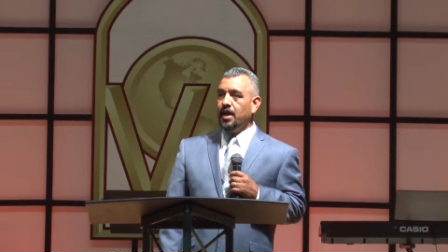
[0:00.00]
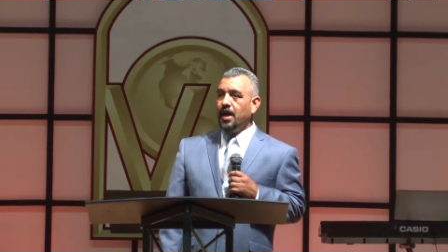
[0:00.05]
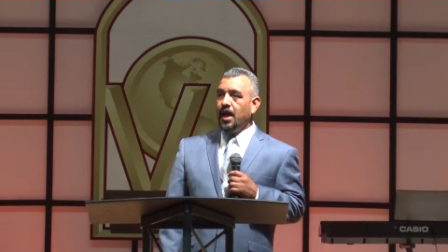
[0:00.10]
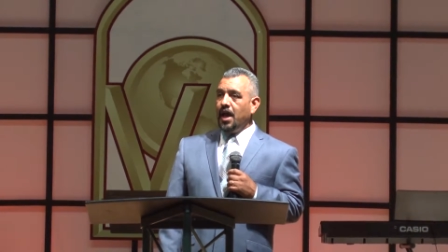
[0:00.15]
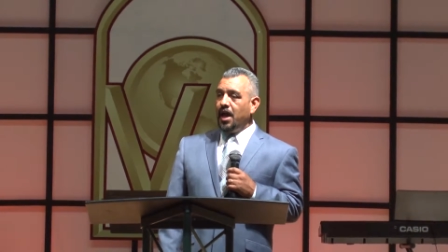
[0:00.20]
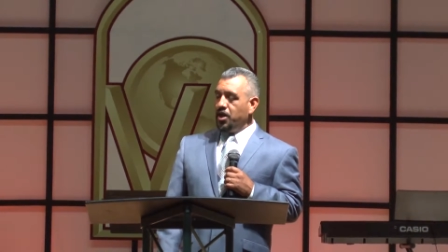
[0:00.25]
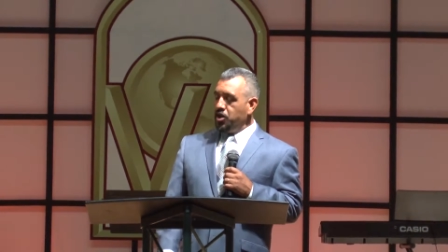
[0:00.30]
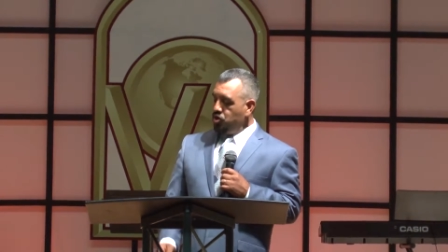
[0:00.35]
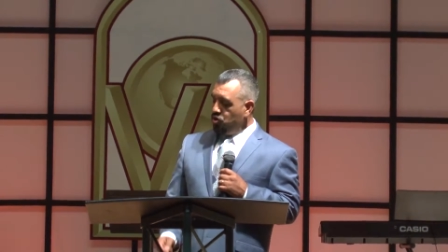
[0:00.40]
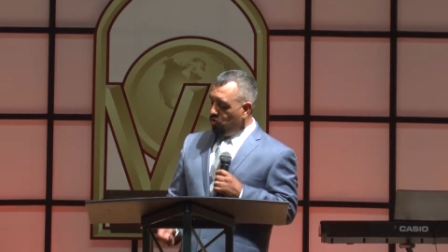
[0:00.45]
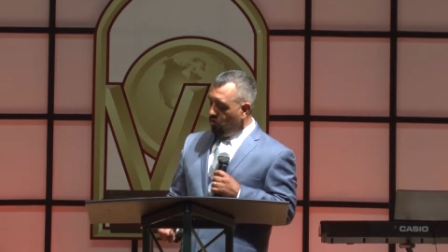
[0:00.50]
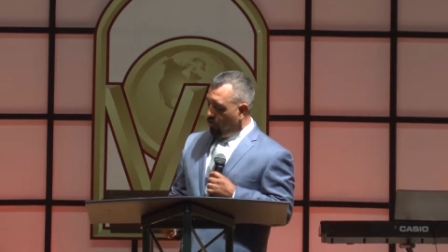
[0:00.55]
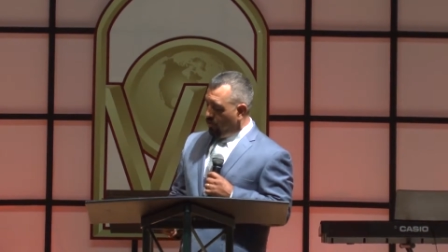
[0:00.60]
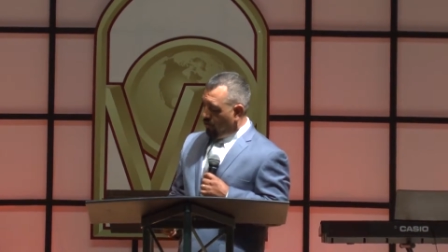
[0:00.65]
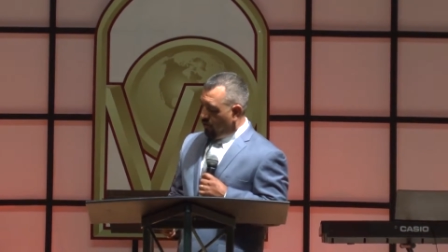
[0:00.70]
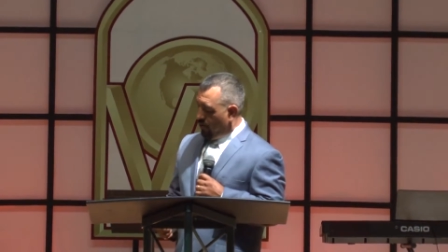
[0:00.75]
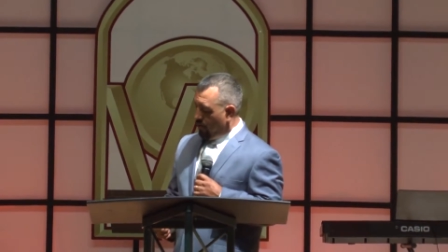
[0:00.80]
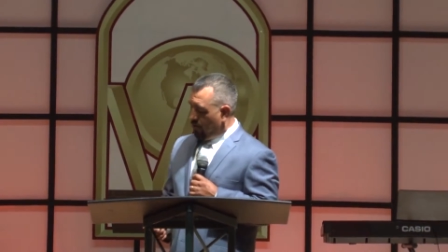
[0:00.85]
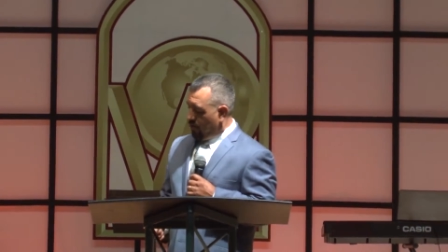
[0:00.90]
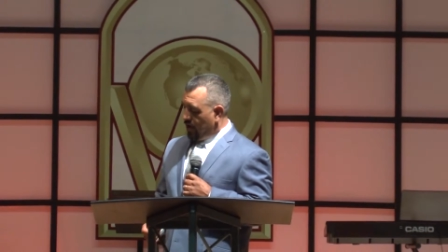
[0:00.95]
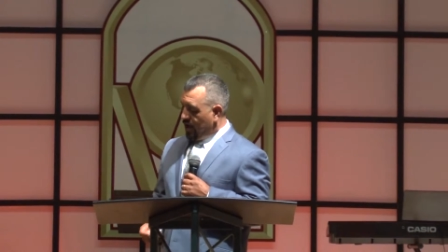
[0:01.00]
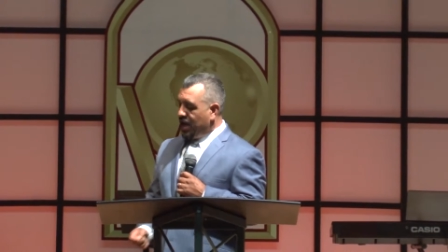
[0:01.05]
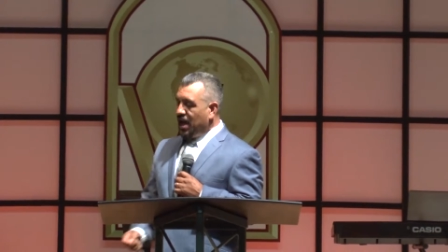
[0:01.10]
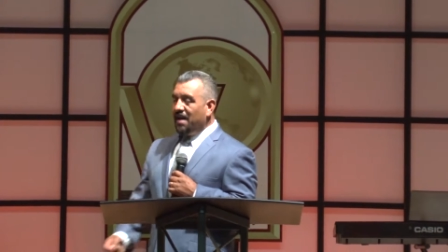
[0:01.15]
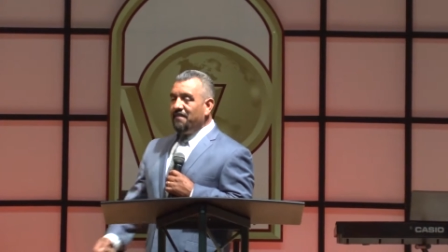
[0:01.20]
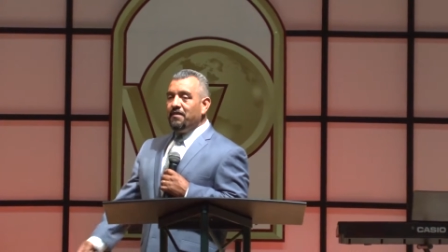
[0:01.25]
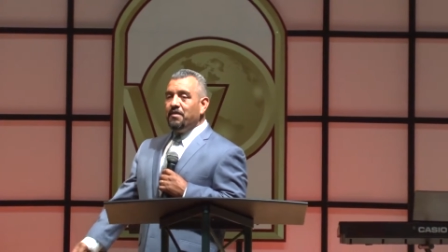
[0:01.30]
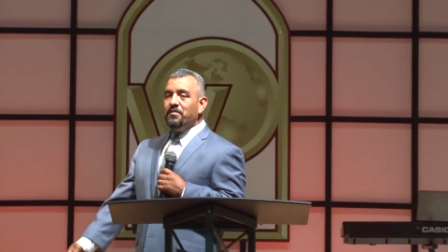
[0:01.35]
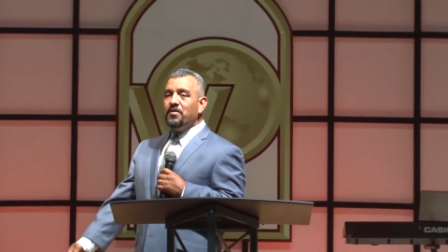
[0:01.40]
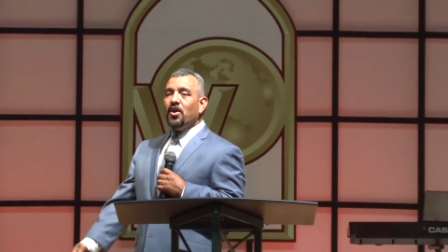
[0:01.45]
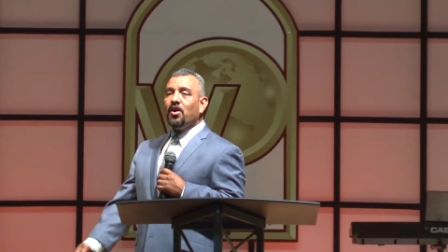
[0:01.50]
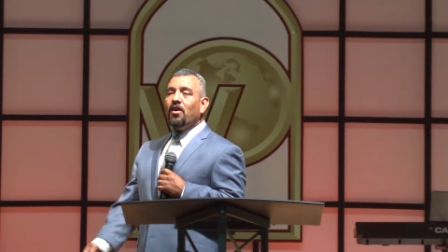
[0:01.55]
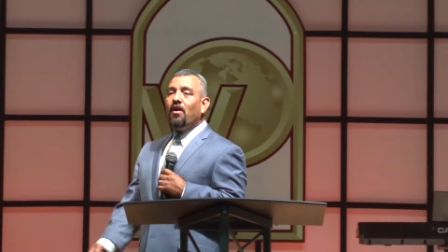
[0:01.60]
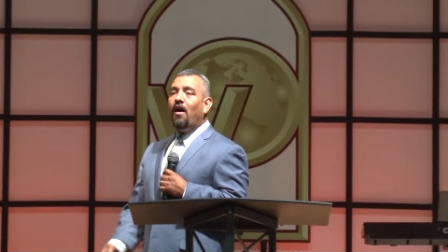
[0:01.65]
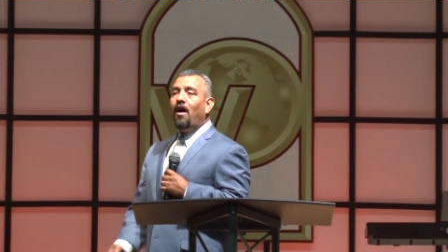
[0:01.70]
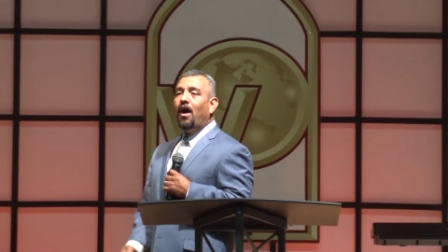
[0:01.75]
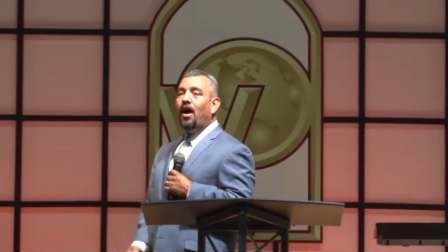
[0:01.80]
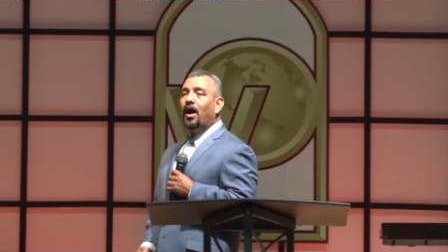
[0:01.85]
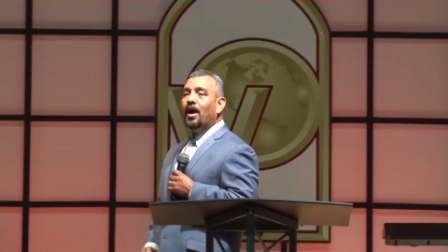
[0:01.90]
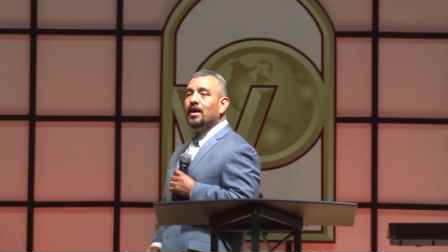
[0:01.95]
And you gave them the
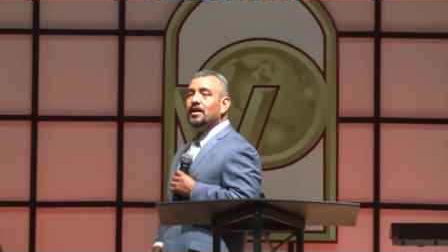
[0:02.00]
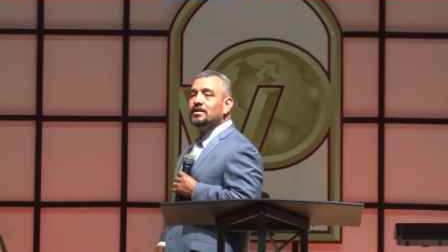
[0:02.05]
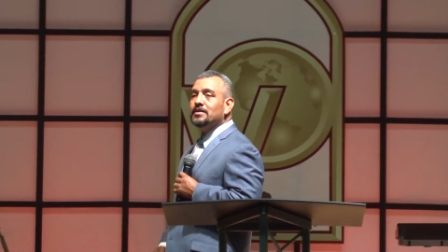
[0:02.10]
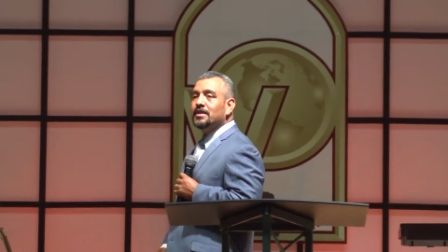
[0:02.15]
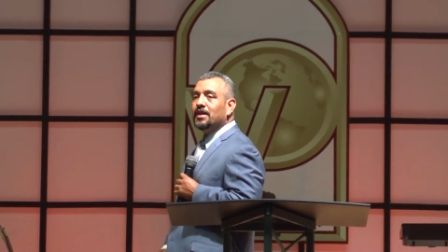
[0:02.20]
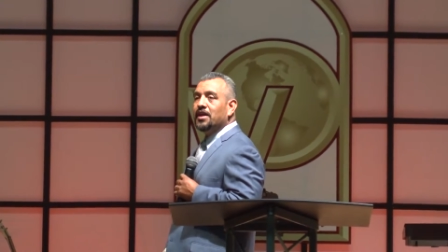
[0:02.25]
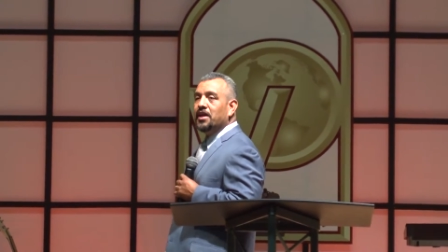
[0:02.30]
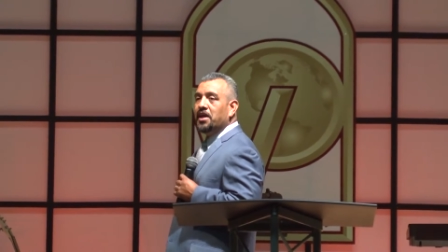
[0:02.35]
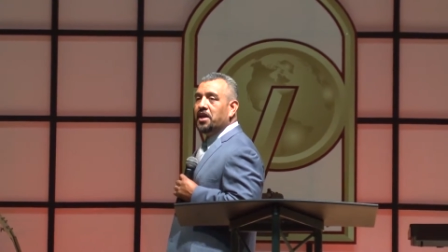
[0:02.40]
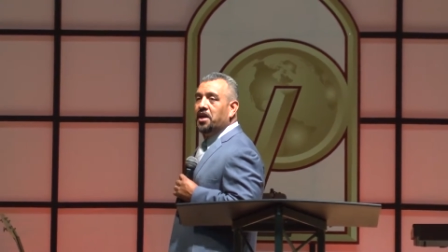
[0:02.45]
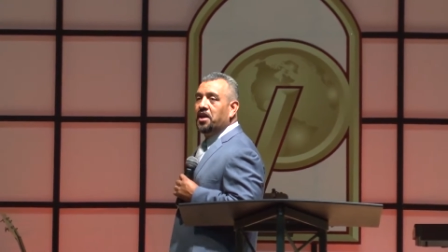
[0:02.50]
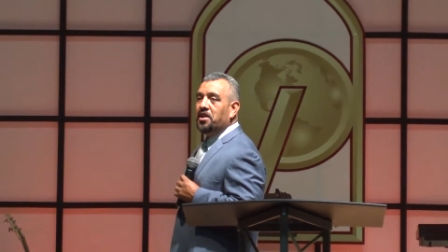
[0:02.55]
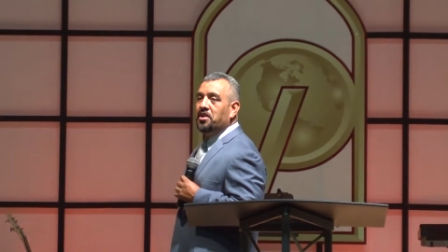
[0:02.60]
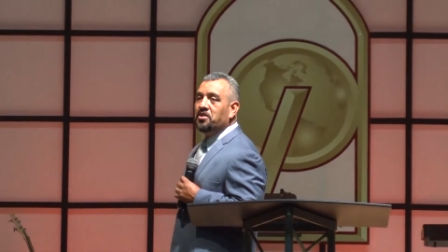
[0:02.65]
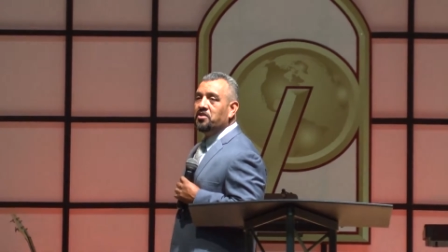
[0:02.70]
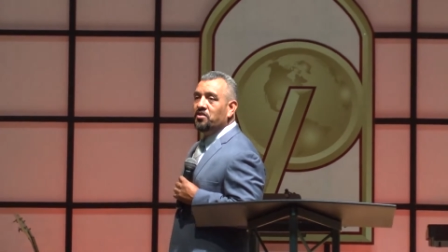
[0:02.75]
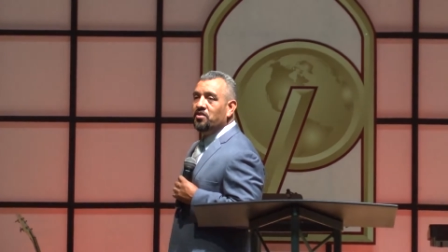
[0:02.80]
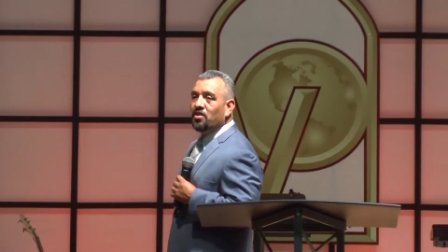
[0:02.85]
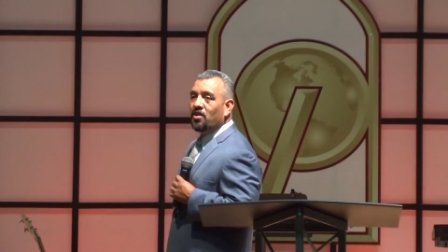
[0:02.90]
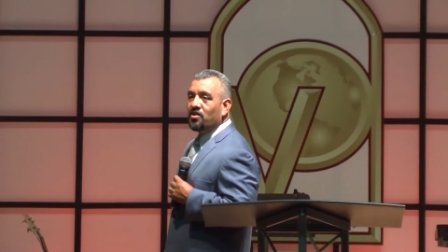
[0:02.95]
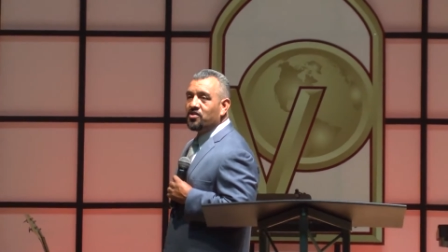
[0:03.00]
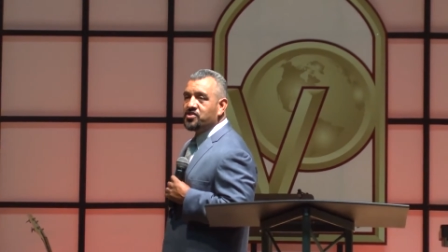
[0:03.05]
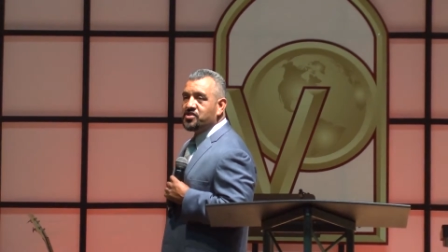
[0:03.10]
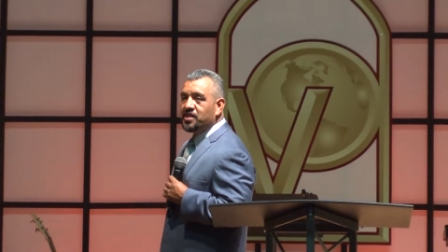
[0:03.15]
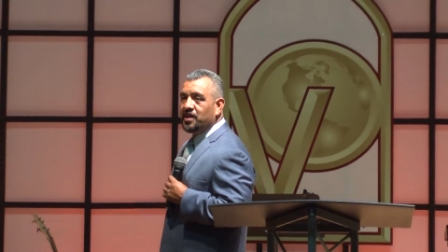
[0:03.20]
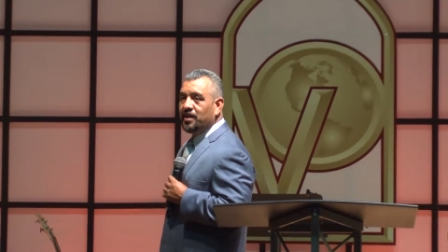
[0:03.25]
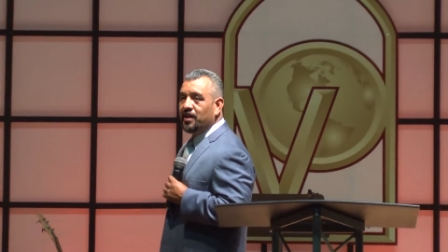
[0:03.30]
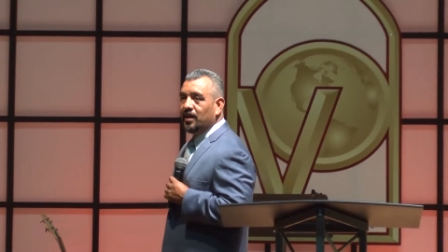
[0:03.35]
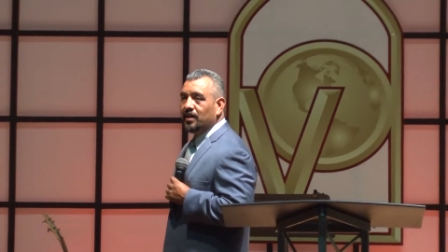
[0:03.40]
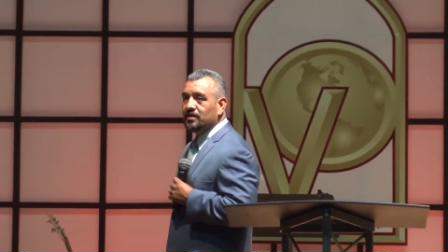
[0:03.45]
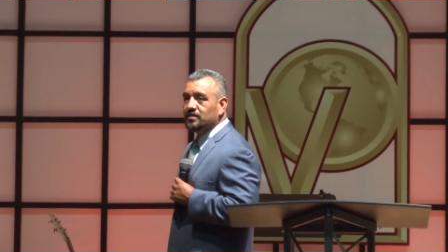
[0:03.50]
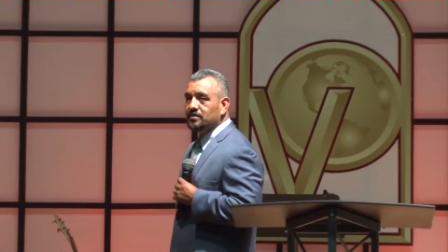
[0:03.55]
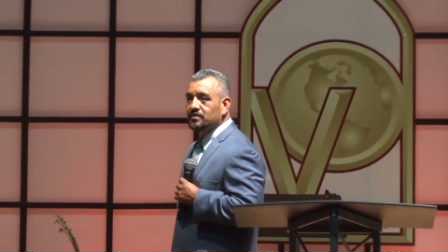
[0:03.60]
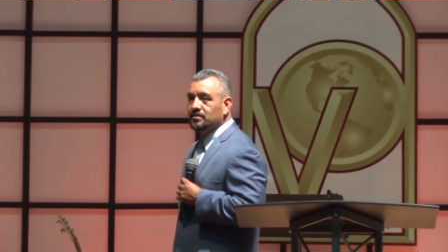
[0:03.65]
car in New York City.